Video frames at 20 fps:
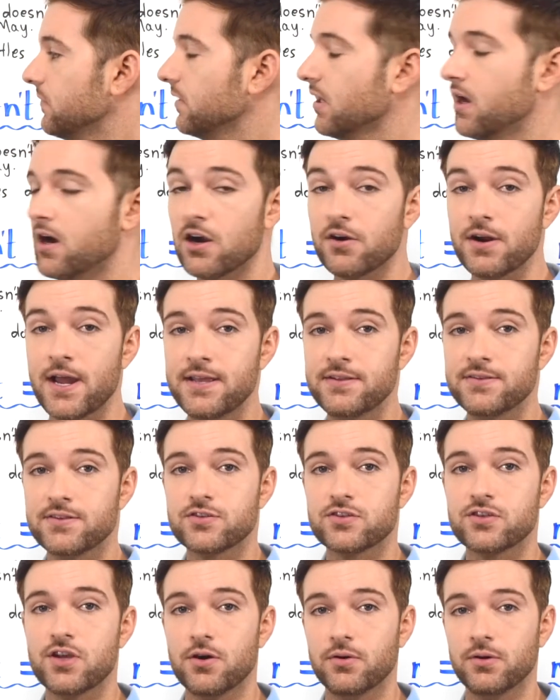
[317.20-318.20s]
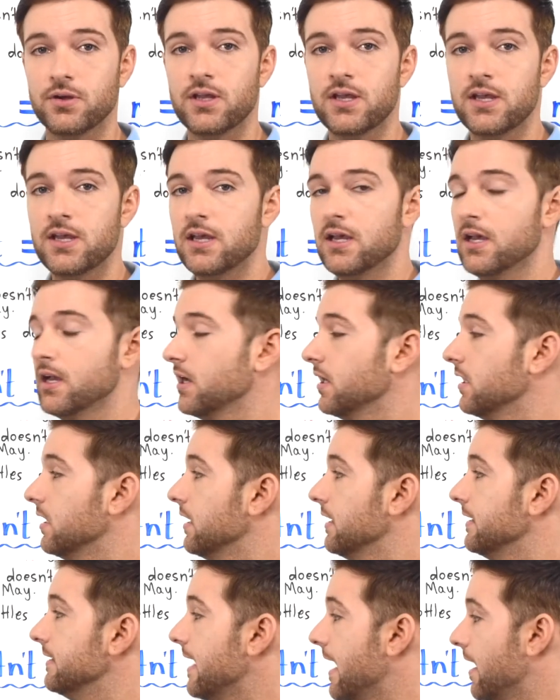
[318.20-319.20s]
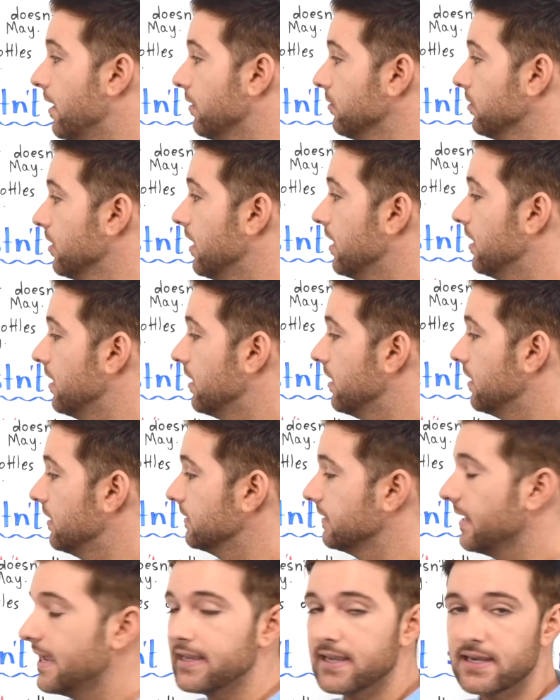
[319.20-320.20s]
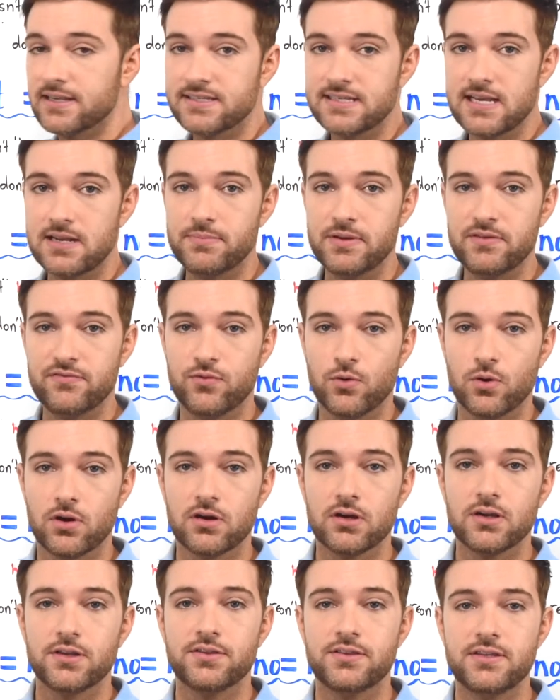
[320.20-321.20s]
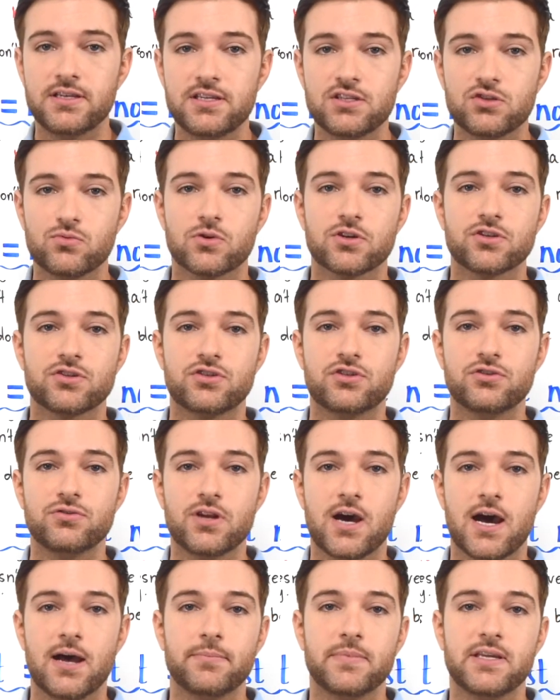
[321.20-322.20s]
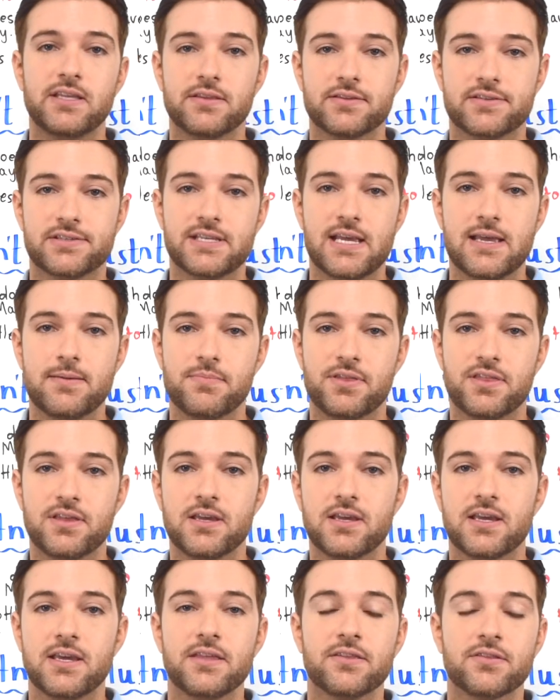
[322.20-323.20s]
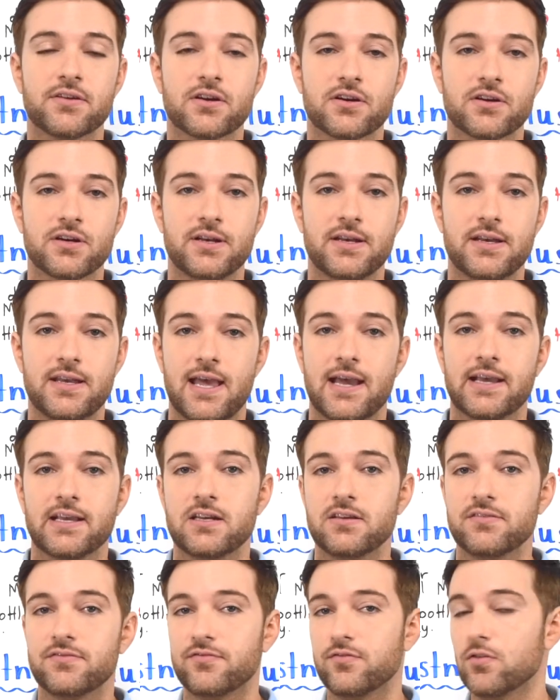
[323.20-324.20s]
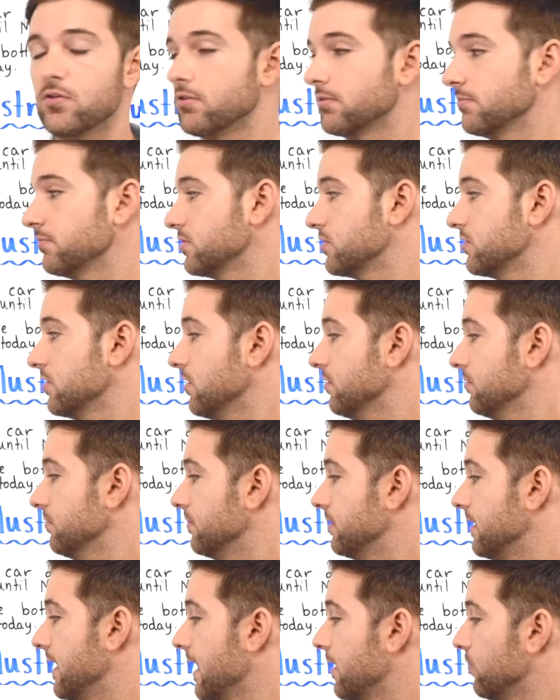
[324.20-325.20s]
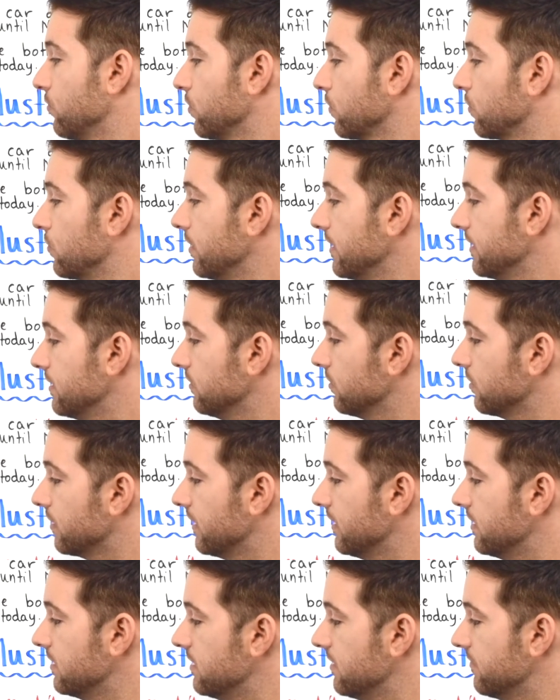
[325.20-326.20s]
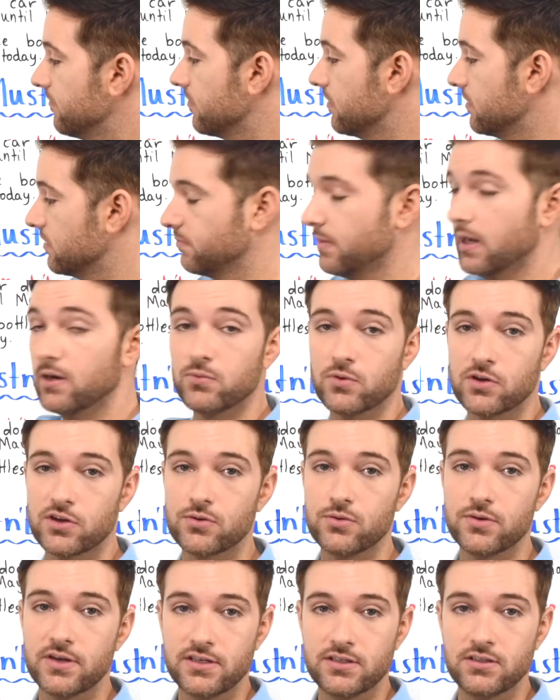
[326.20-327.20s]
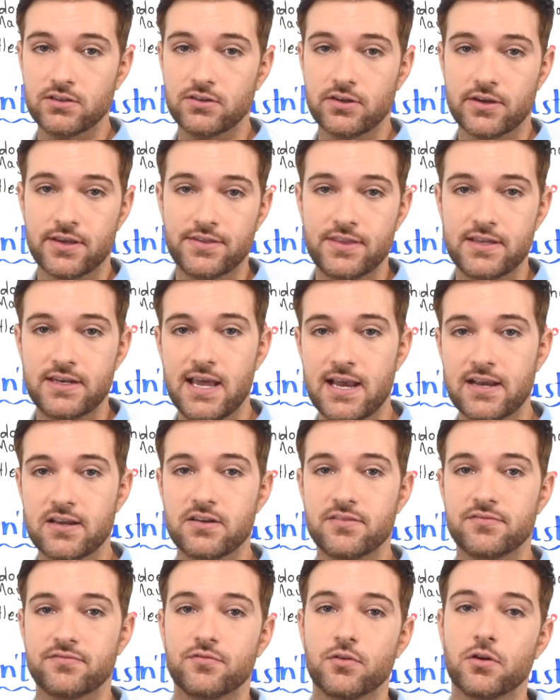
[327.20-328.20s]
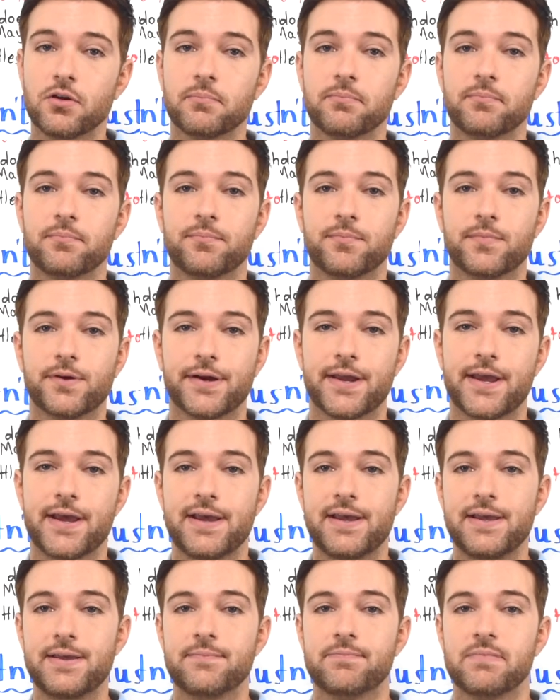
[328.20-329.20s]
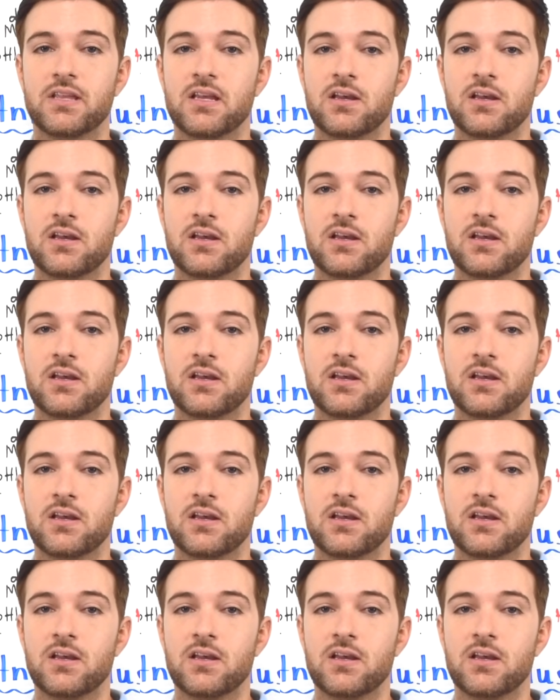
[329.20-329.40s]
All right, so now, like I said before, these words do not mean the same thing in their negative form. So now we're going to look at the difference, but we're going to look at the negative form, okay?